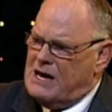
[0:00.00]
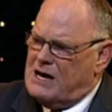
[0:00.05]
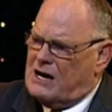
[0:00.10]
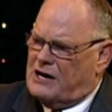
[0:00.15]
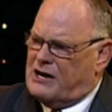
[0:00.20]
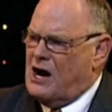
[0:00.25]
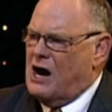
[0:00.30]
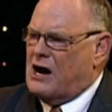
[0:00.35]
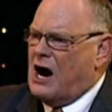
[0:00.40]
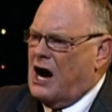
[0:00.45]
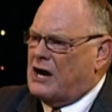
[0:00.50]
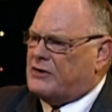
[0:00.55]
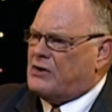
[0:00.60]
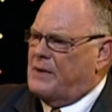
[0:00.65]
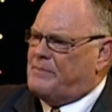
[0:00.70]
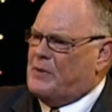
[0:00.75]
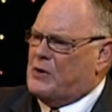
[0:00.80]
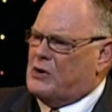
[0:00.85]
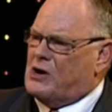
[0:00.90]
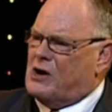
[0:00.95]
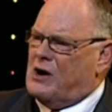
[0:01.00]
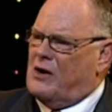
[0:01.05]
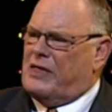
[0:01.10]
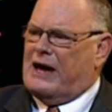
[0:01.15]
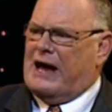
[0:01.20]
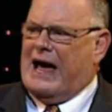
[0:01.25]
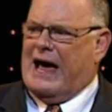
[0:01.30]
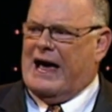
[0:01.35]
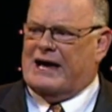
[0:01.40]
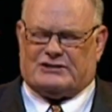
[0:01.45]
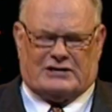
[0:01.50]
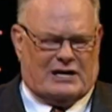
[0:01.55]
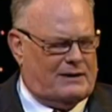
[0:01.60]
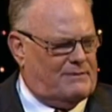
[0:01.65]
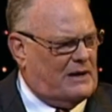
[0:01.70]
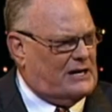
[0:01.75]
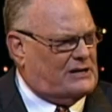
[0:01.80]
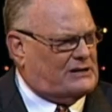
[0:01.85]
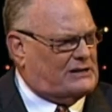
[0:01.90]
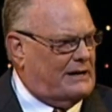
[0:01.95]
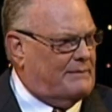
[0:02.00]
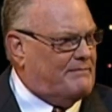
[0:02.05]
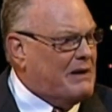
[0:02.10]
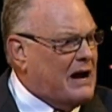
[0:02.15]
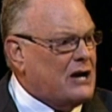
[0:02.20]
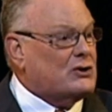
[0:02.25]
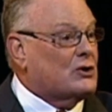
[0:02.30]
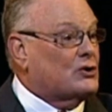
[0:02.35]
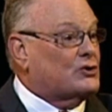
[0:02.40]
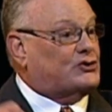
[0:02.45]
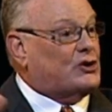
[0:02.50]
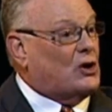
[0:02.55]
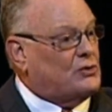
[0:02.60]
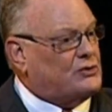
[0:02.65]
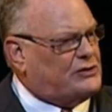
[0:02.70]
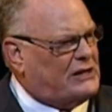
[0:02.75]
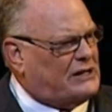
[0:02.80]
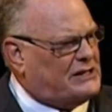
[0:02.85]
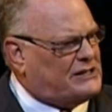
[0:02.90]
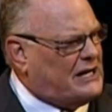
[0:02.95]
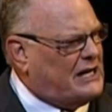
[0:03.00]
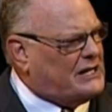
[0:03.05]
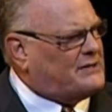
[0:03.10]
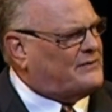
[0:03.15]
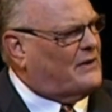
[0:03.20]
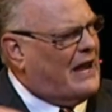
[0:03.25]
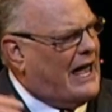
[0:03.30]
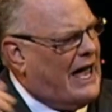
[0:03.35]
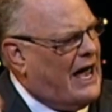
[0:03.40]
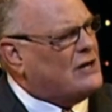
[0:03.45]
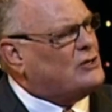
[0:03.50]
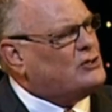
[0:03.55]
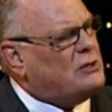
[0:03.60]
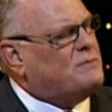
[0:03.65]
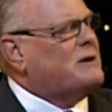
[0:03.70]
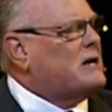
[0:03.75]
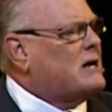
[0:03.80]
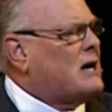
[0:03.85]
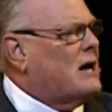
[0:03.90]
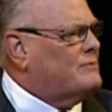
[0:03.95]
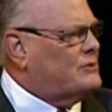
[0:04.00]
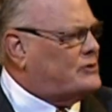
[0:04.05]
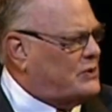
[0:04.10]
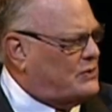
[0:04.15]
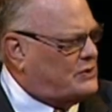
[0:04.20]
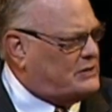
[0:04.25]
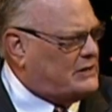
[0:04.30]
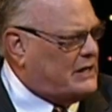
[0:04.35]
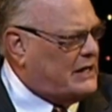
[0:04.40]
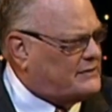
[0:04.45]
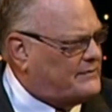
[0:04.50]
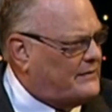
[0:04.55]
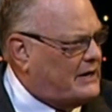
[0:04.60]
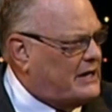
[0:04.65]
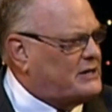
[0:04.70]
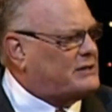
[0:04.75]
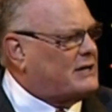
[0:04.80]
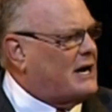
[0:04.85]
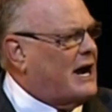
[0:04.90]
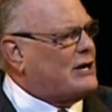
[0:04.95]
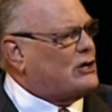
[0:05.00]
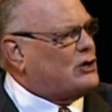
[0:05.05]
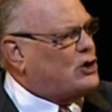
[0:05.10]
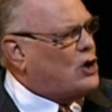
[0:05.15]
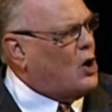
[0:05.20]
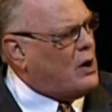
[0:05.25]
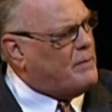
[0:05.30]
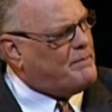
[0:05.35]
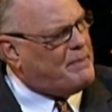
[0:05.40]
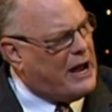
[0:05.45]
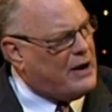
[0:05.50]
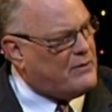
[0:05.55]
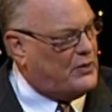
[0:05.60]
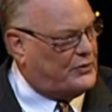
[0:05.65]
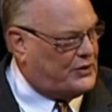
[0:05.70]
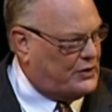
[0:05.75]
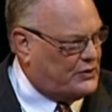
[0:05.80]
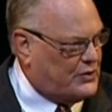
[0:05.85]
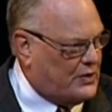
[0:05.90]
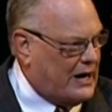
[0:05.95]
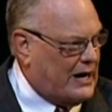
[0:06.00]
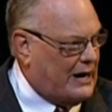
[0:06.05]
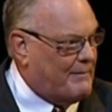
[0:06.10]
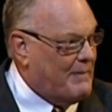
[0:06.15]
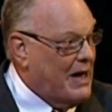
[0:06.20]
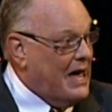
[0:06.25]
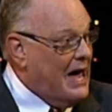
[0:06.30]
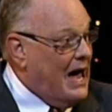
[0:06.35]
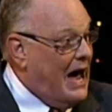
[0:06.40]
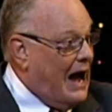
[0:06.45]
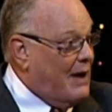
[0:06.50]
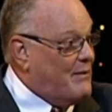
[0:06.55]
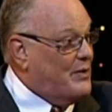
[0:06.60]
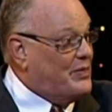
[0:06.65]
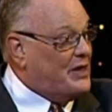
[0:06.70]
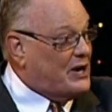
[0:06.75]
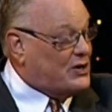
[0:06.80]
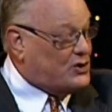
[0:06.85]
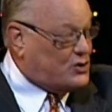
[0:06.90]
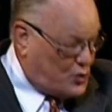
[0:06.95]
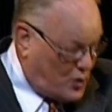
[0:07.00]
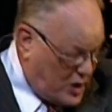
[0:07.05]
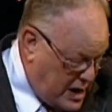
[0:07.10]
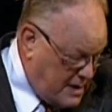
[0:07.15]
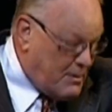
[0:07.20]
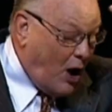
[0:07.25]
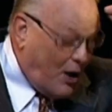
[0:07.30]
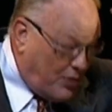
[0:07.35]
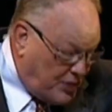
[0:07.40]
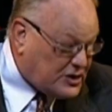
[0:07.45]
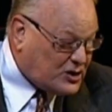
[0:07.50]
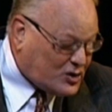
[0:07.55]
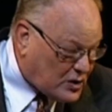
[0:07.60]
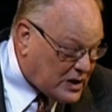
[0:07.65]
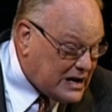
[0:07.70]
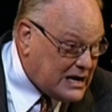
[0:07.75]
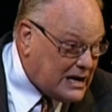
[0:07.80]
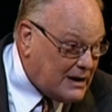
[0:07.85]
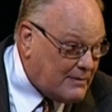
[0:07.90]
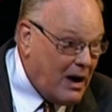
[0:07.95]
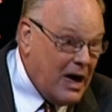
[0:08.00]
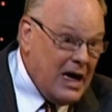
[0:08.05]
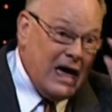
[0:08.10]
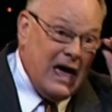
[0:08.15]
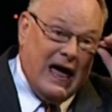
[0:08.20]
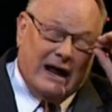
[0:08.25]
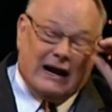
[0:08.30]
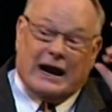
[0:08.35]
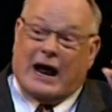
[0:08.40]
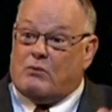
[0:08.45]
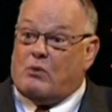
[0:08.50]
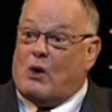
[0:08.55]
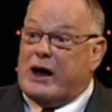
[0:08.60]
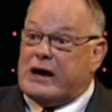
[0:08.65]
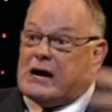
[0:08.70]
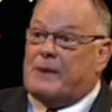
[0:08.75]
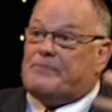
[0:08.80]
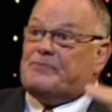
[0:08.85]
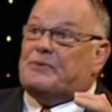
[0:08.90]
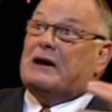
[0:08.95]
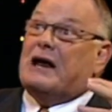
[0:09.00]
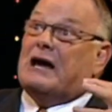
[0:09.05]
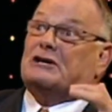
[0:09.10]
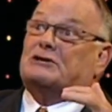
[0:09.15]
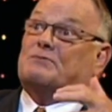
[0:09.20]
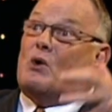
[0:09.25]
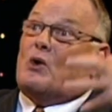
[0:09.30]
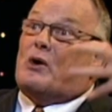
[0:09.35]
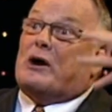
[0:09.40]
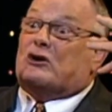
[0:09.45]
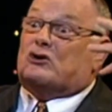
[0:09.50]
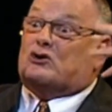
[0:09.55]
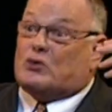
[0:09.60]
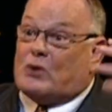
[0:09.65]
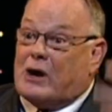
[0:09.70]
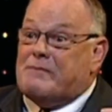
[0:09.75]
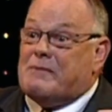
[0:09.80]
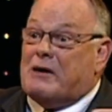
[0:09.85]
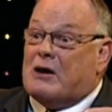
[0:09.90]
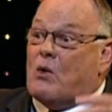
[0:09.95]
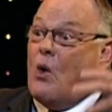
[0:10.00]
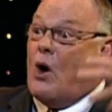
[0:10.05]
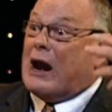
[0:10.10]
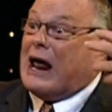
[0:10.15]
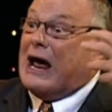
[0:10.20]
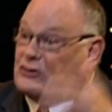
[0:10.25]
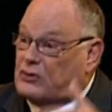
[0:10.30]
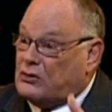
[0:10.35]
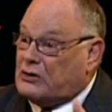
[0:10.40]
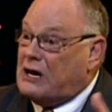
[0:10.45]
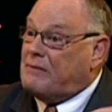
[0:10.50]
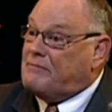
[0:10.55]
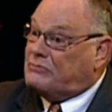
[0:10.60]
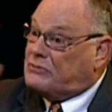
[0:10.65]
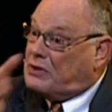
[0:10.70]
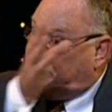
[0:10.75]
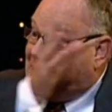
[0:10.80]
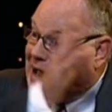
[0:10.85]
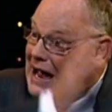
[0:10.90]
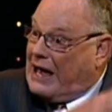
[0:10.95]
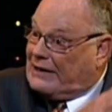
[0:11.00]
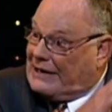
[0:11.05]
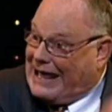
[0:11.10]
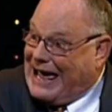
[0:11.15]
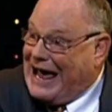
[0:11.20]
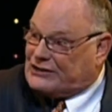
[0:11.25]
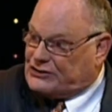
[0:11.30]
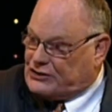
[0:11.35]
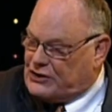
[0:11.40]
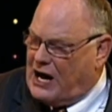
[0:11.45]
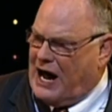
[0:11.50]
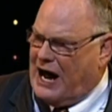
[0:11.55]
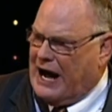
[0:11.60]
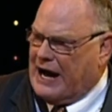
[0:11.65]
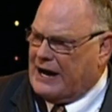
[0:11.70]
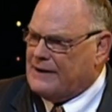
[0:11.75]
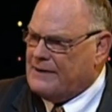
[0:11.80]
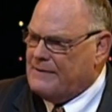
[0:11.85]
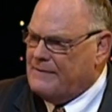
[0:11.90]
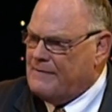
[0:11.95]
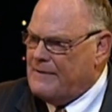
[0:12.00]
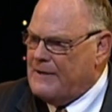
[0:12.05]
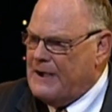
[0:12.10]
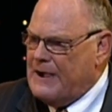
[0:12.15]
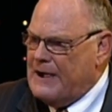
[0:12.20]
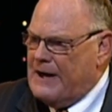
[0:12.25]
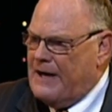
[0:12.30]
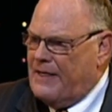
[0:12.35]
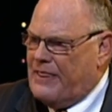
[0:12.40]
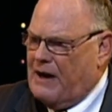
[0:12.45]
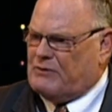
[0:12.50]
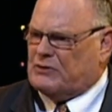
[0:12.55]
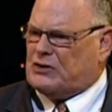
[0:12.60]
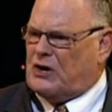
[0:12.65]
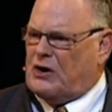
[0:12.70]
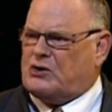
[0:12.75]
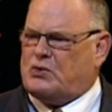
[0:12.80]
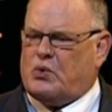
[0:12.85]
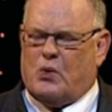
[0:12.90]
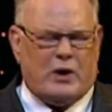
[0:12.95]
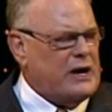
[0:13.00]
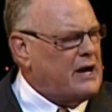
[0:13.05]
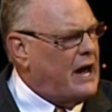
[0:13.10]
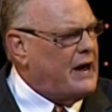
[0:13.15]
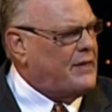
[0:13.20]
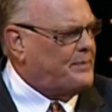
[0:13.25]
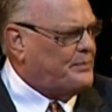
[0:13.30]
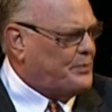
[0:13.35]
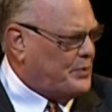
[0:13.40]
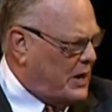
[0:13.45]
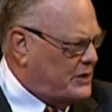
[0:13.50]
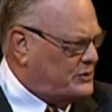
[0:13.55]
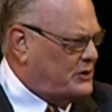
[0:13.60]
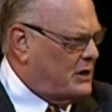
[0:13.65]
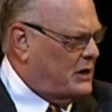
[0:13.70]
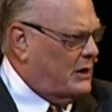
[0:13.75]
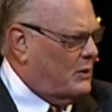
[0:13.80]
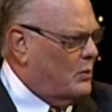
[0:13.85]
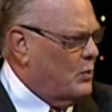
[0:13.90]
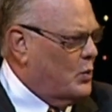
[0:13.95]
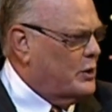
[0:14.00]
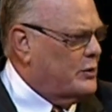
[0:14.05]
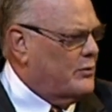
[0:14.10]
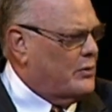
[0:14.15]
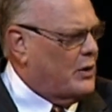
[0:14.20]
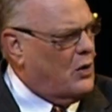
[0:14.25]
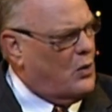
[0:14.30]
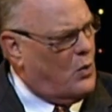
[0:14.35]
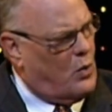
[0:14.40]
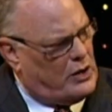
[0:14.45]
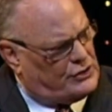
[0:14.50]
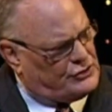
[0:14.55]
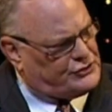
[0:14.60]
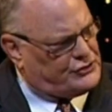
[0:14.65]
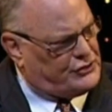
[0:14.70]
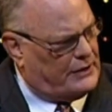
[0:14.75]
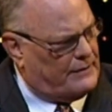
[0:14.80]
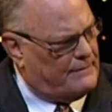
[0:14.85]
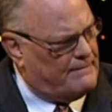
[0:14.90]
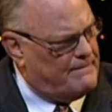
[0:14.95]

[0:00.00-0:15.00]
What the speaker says: A young entrepreneur, they asked him, they said, man, you're so successful. How did you become successful? He said, I'd go to bed with a dream. I would then dream on the dream, and I'd wake up the next morning dreaming what I dreamed about last night. That was our 28th president, Woodrow Wilson.